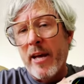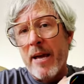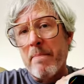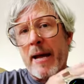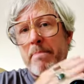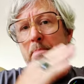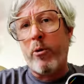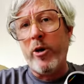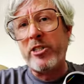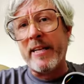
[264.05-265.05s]
It might
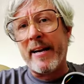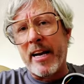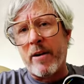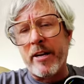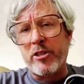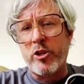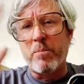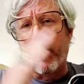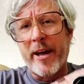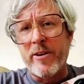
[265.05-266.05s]
push that area too
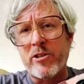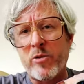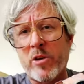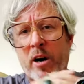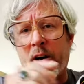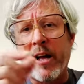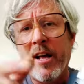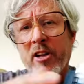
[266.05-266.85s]
bright or too dark.